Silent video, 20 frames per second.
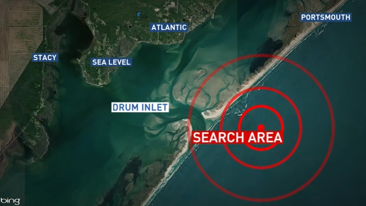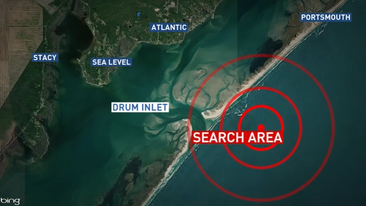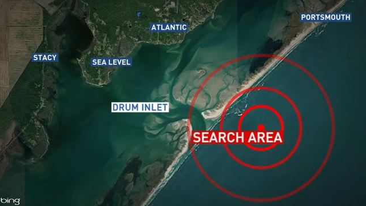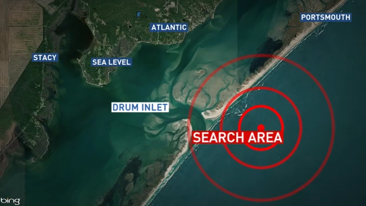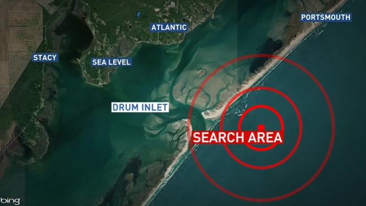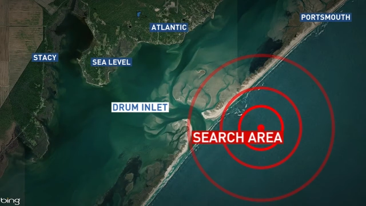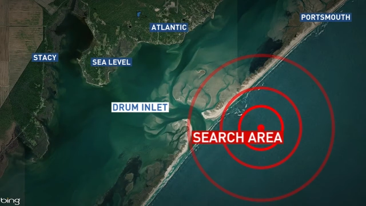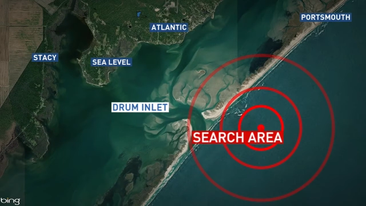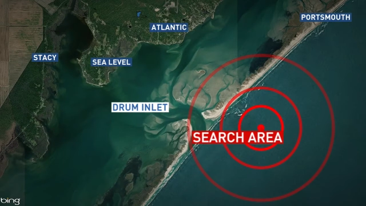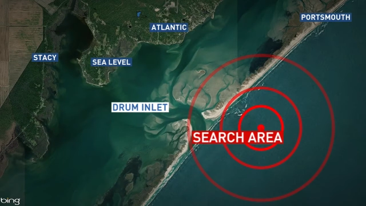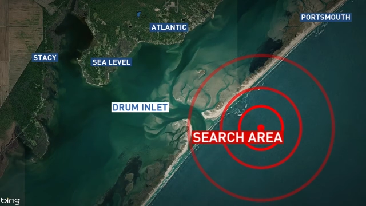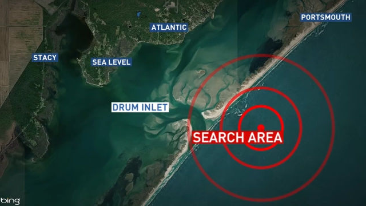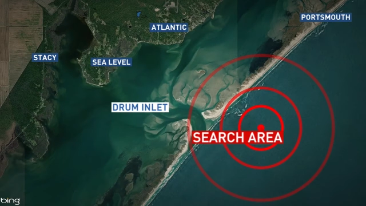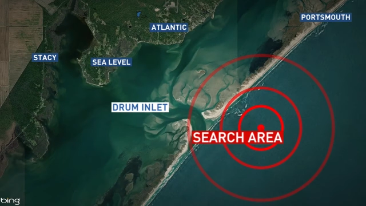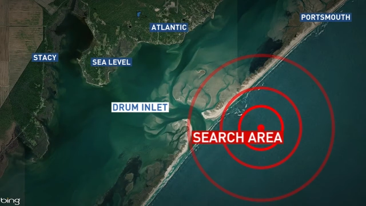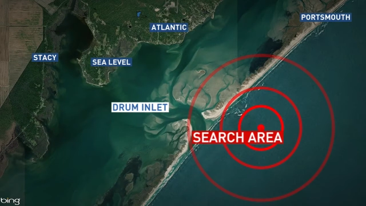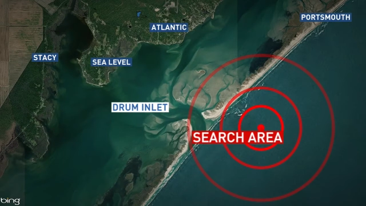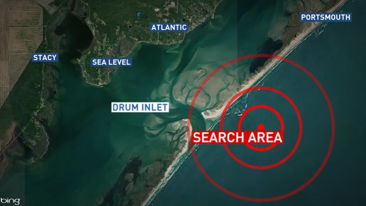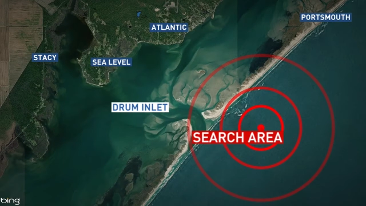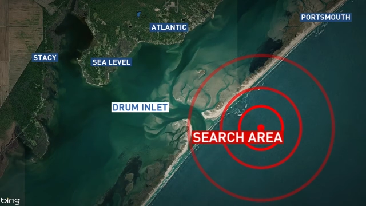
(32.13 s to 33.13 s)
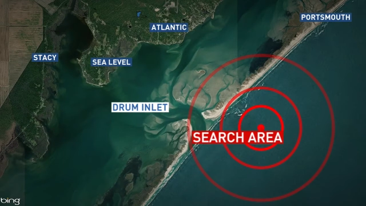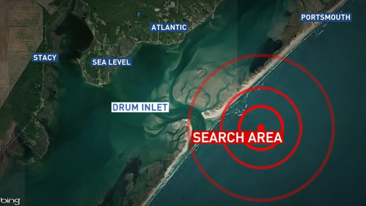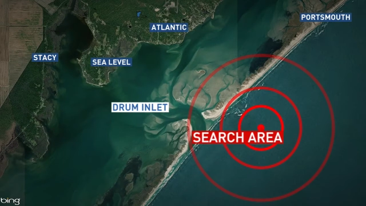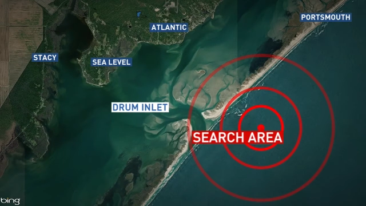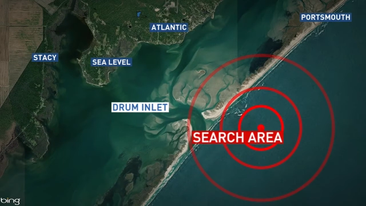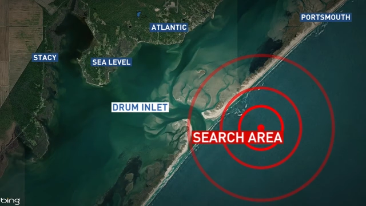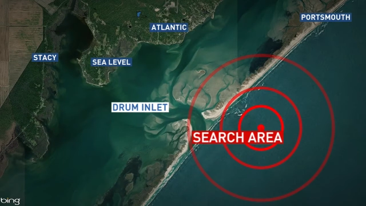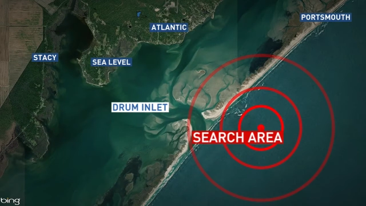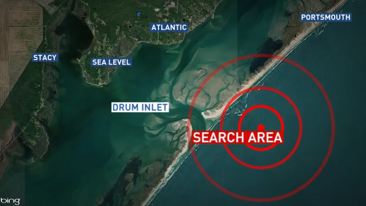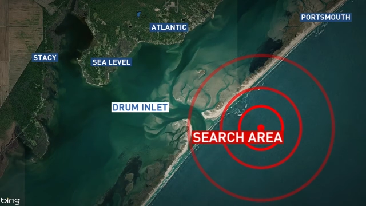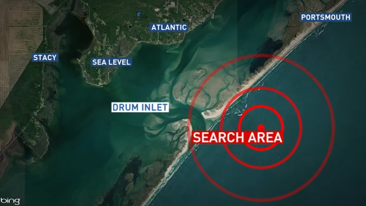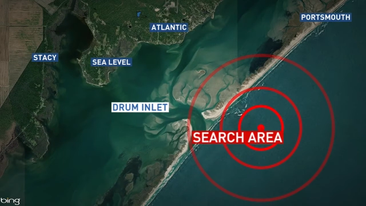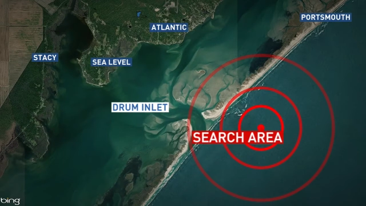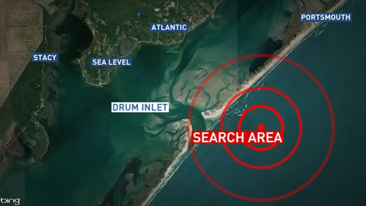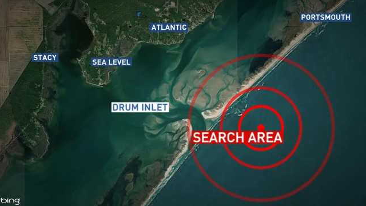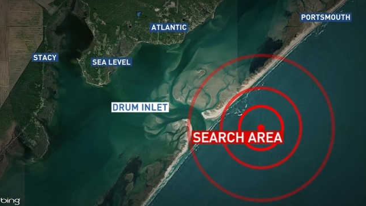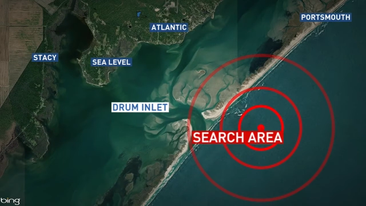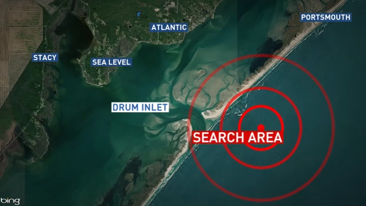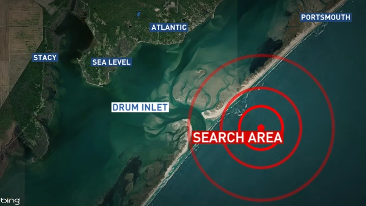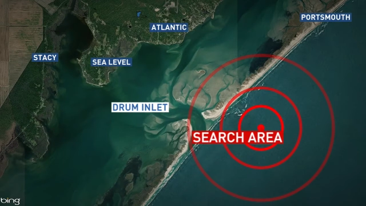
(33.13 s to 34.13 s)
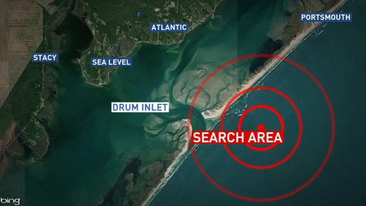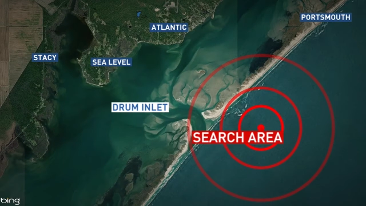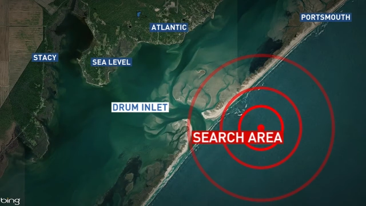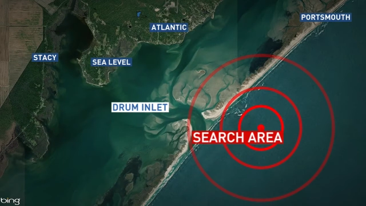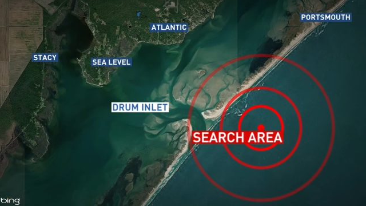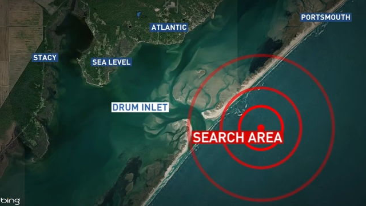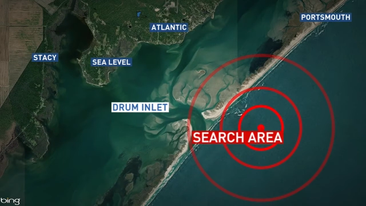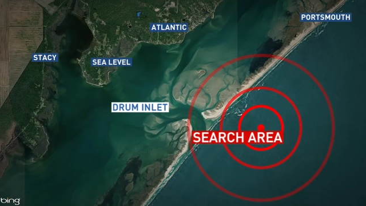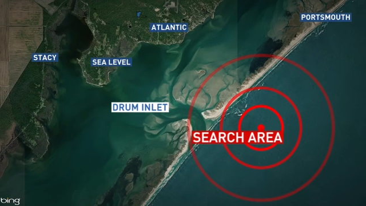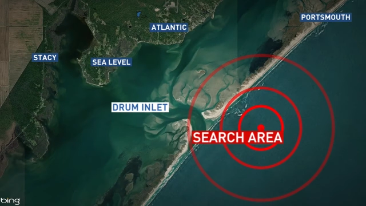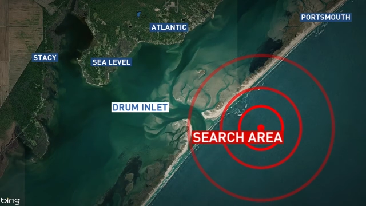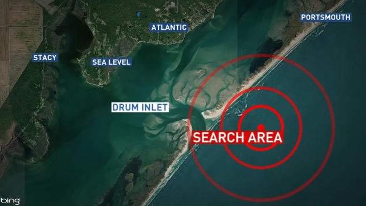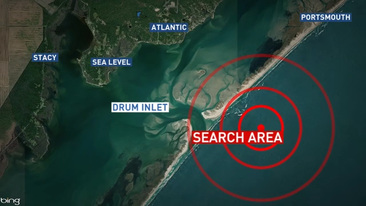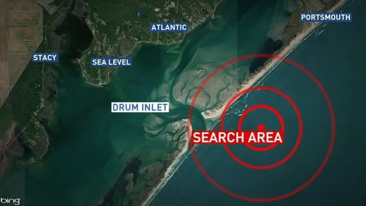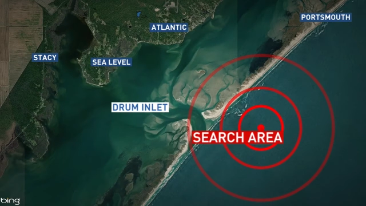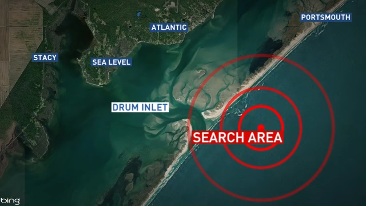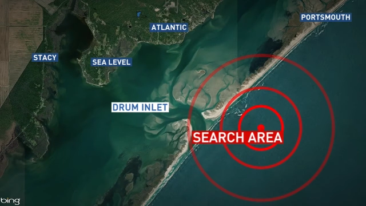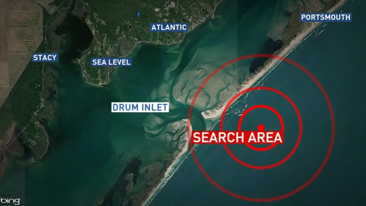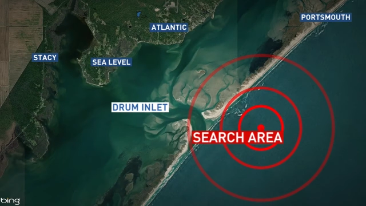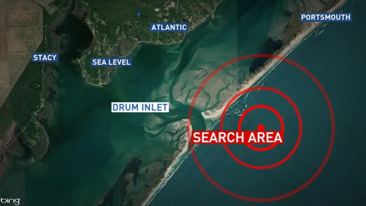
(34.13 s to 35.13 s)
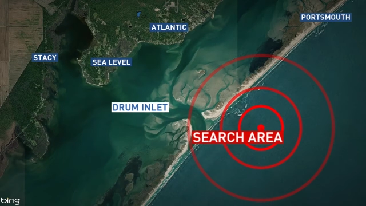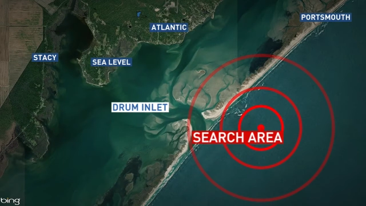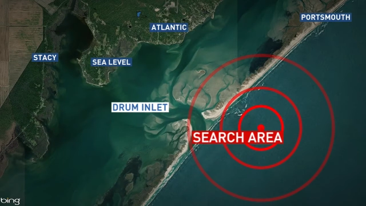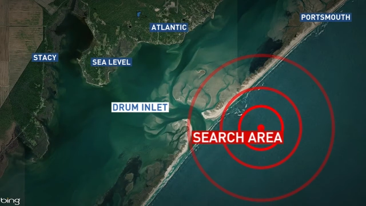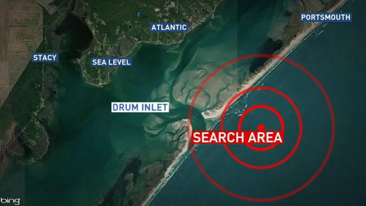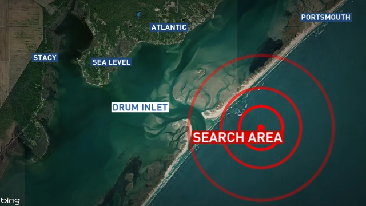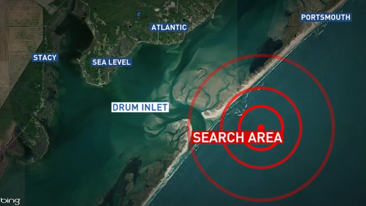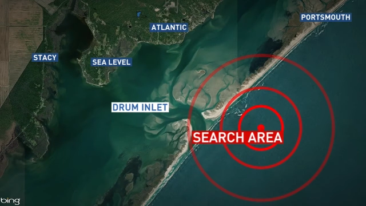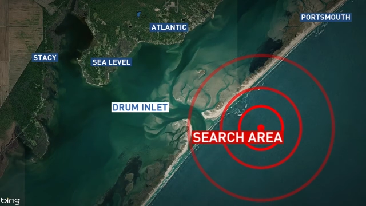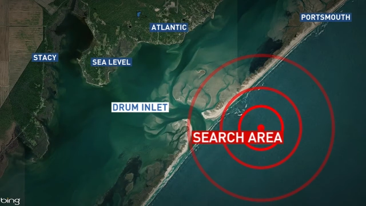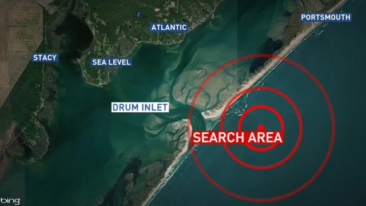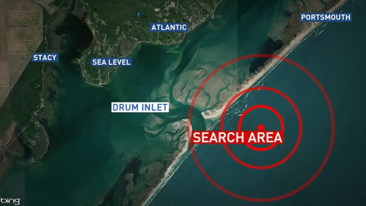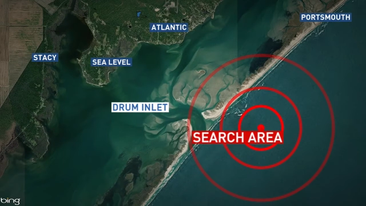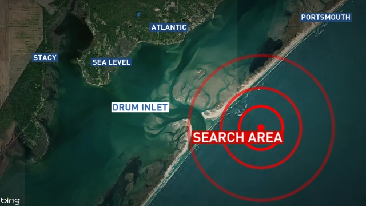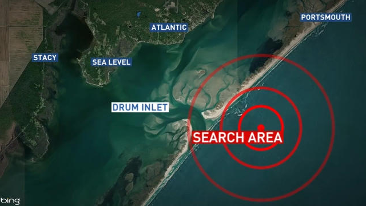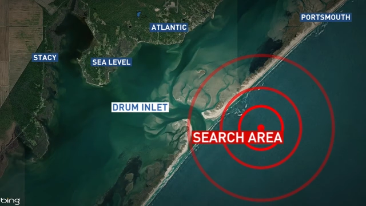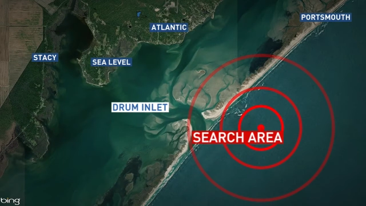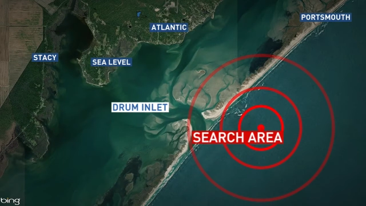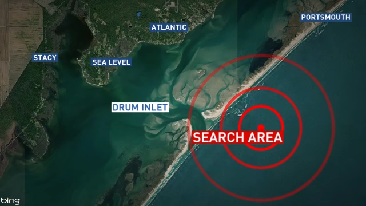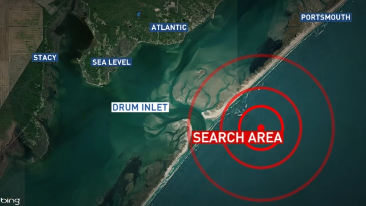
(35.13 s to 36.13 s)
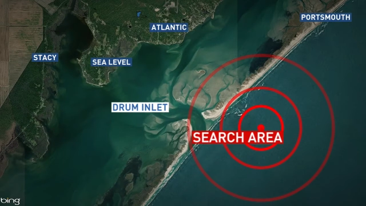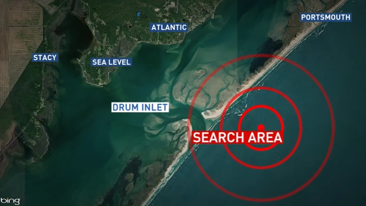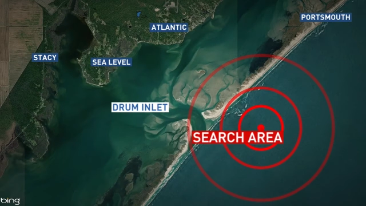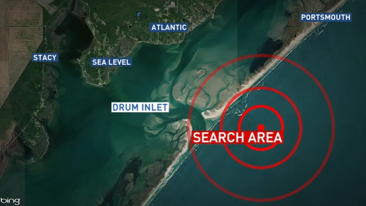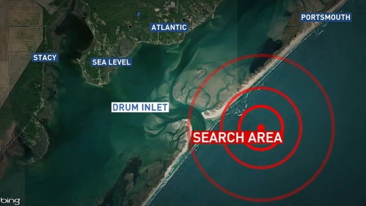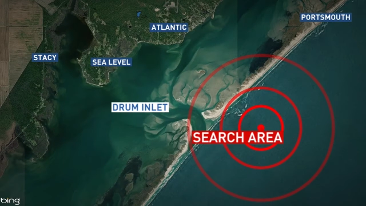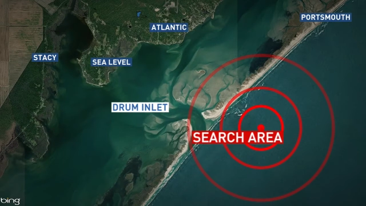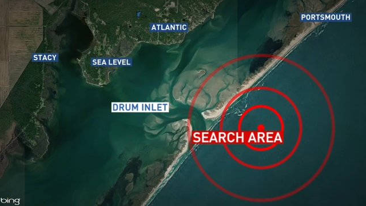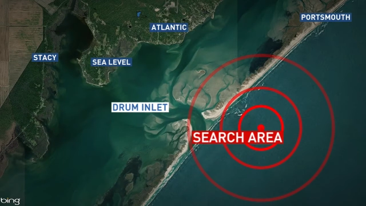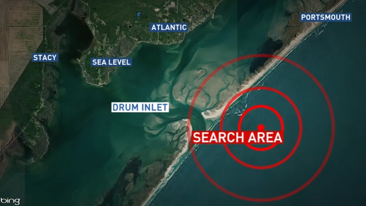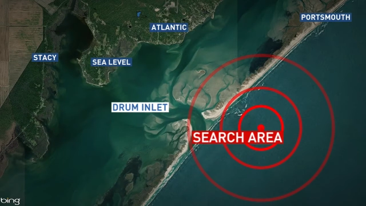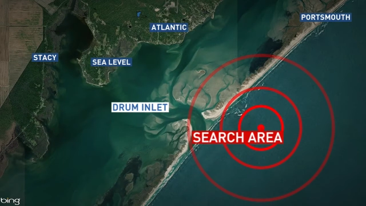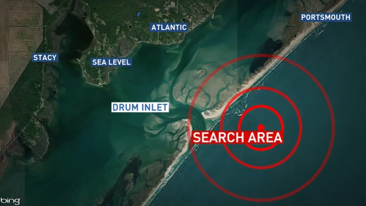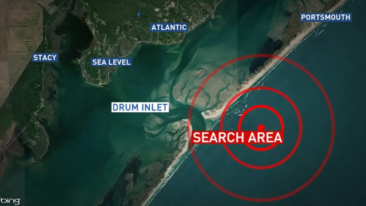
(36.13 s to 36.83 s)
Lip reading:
[unreadable: no face in view]